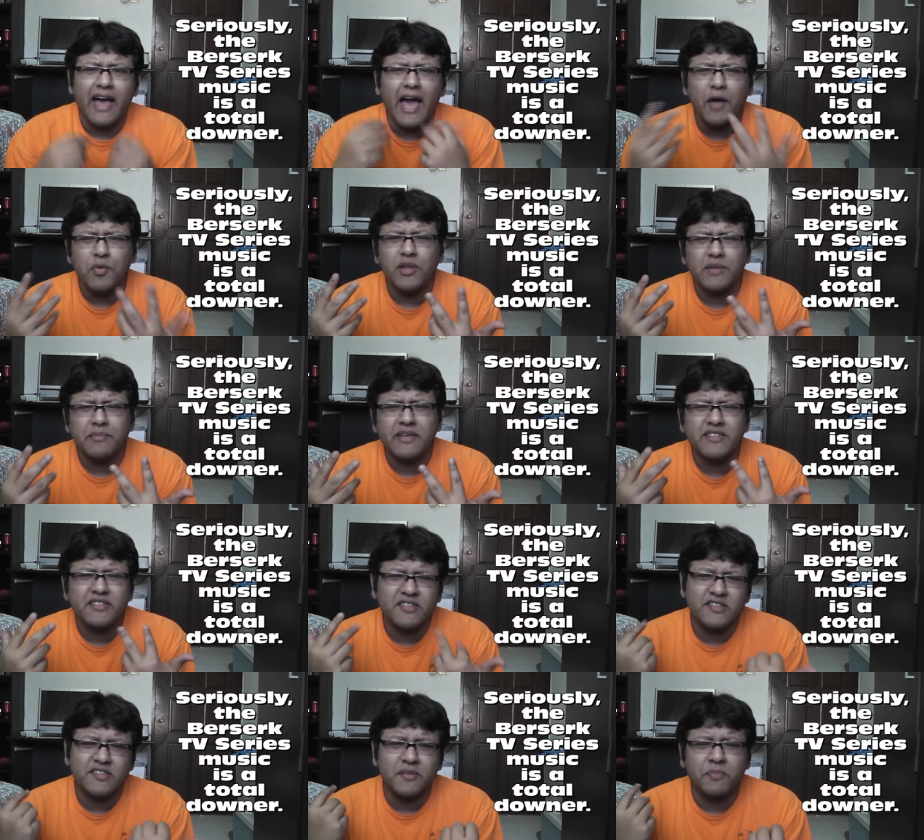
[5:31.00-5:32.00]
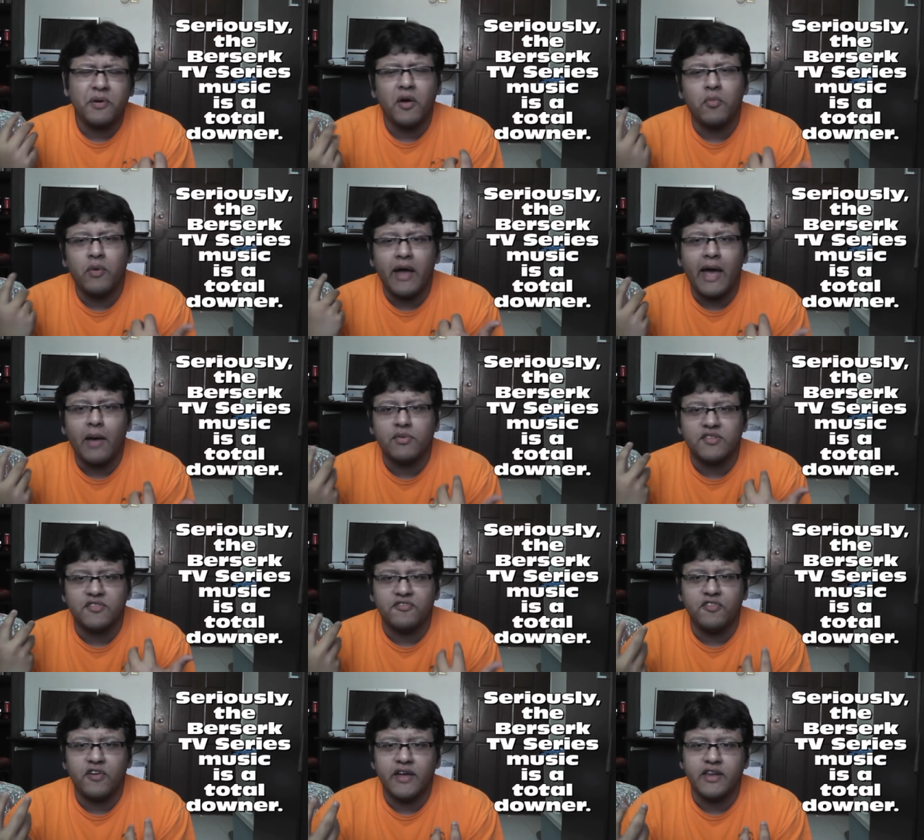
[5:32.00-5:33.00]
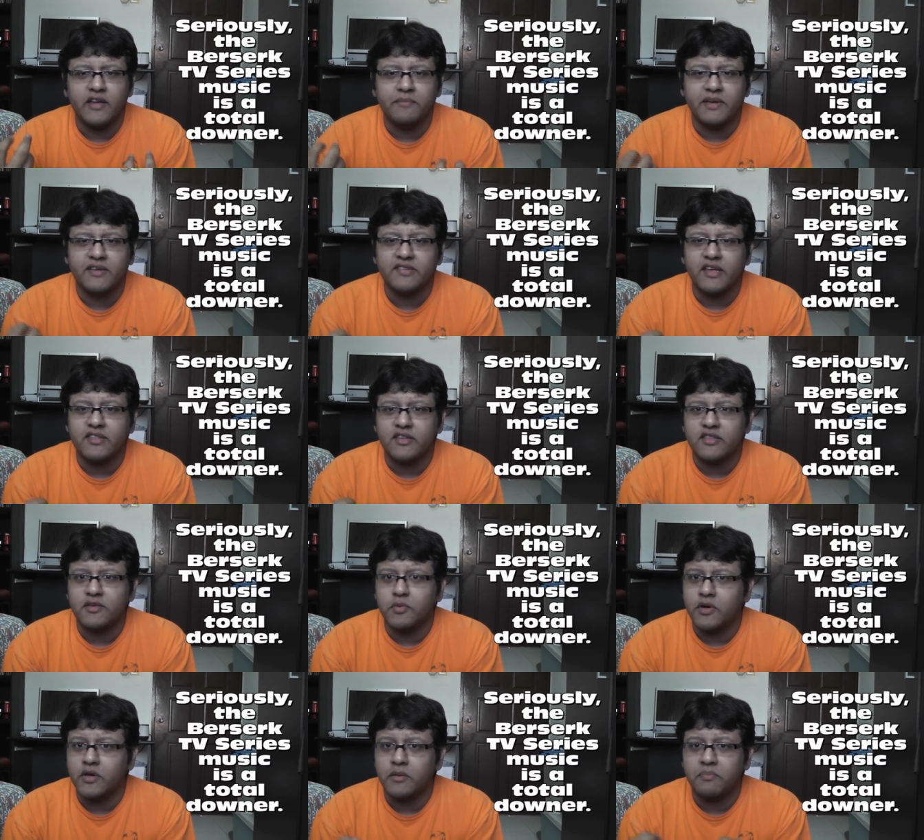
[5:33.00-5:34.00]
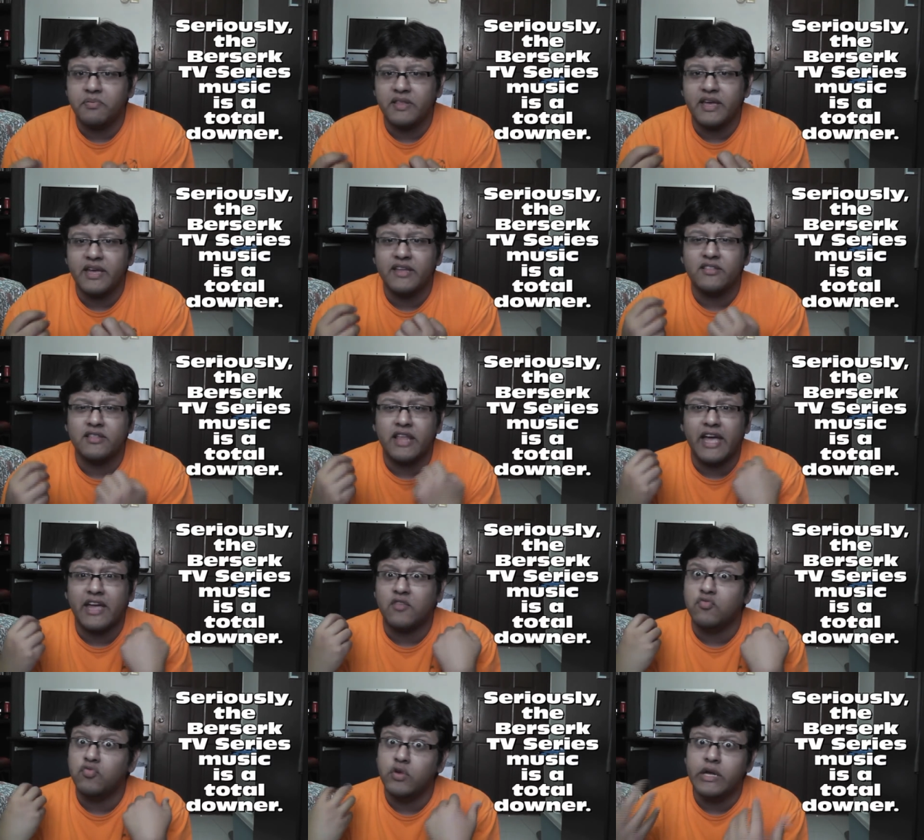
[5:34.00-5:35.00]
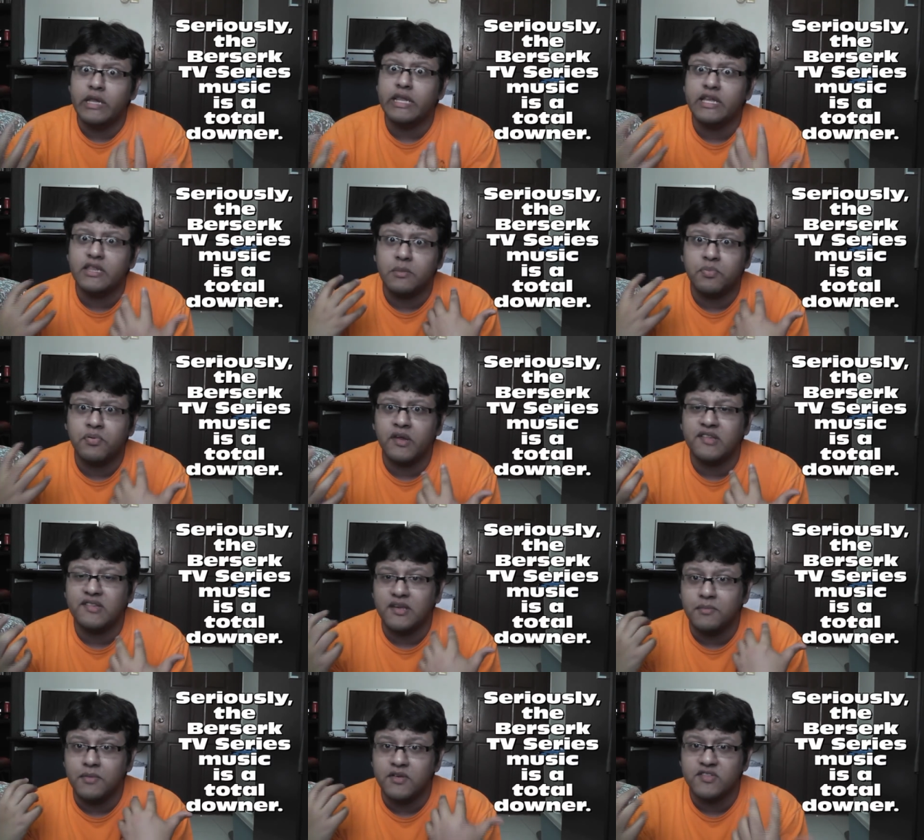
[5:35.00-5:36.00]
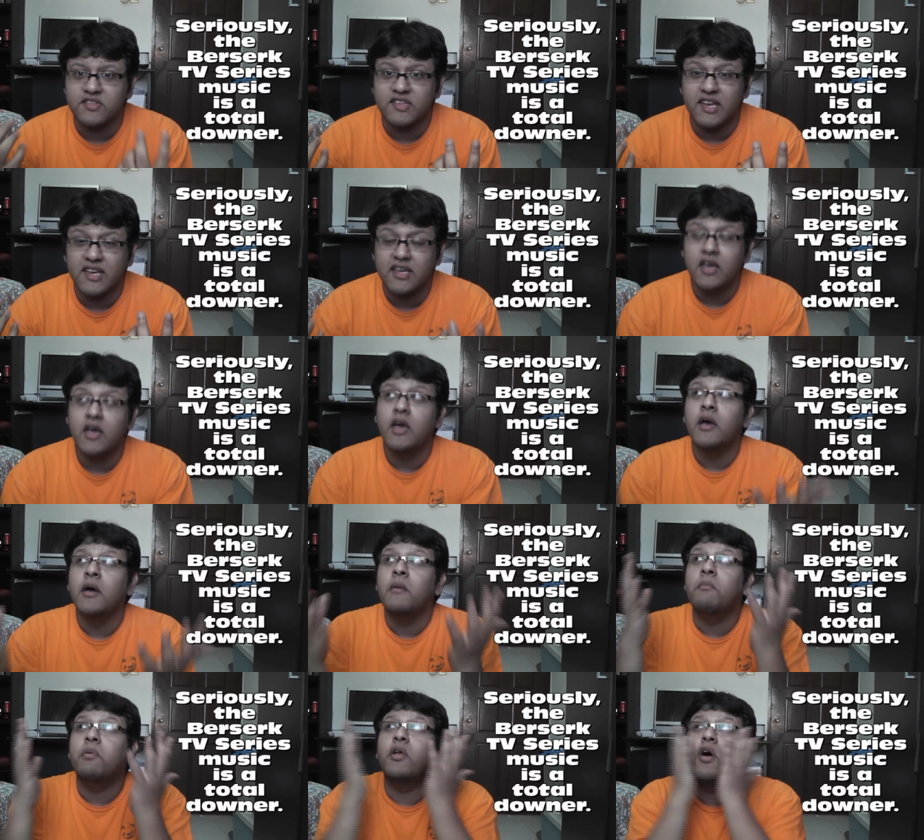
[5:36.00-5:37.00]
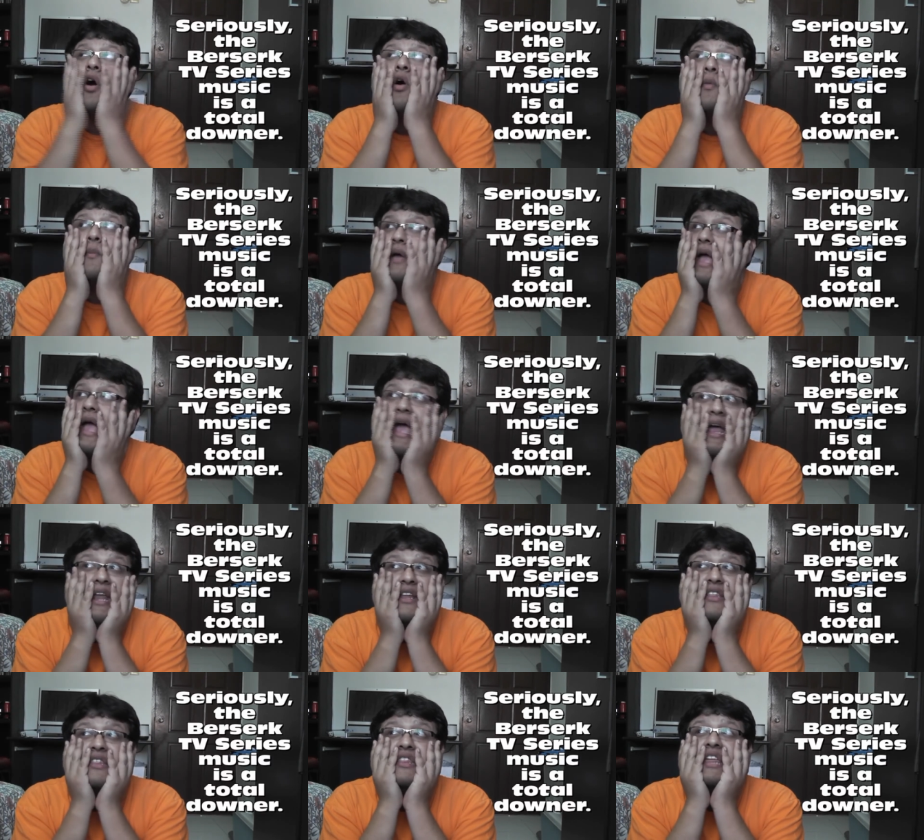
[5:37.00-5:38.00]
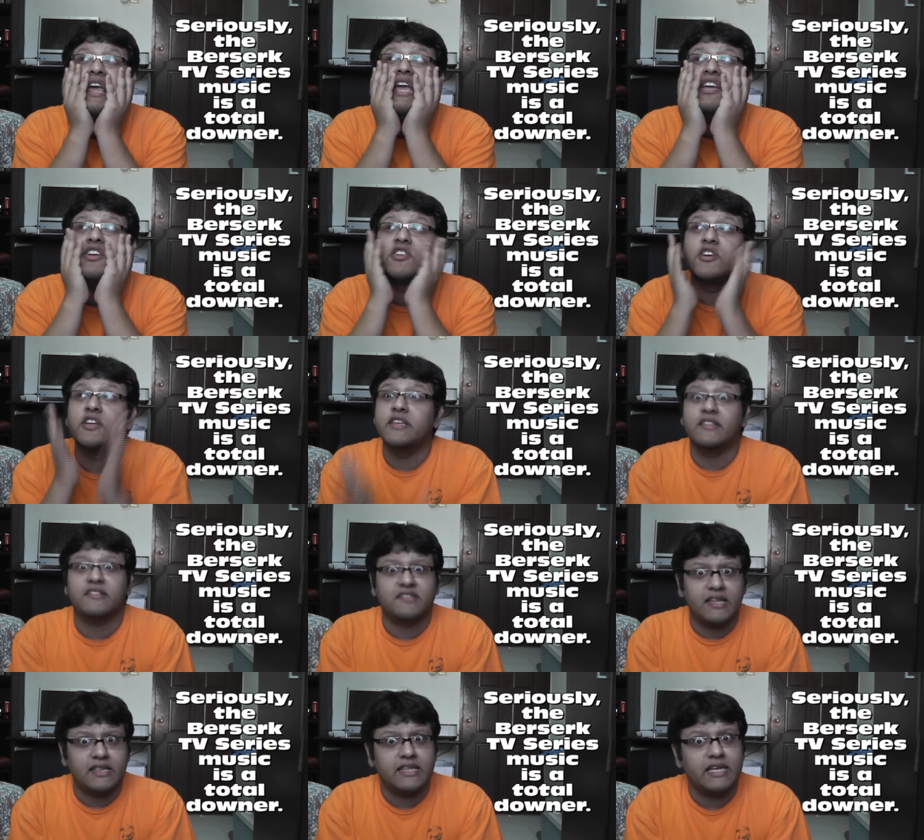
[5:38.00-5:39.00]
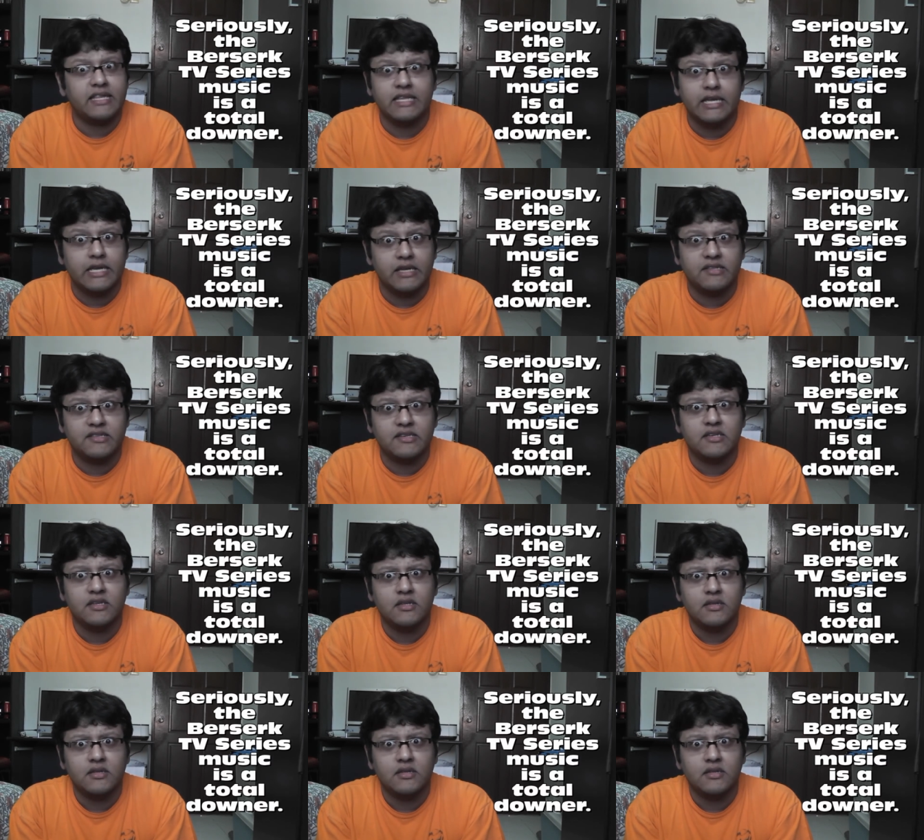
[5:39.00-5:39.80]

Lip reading: I will admit this is the part where I was afraid of because I thought they were going to play like really depressing music, but oh man, thank goodness that they didn't.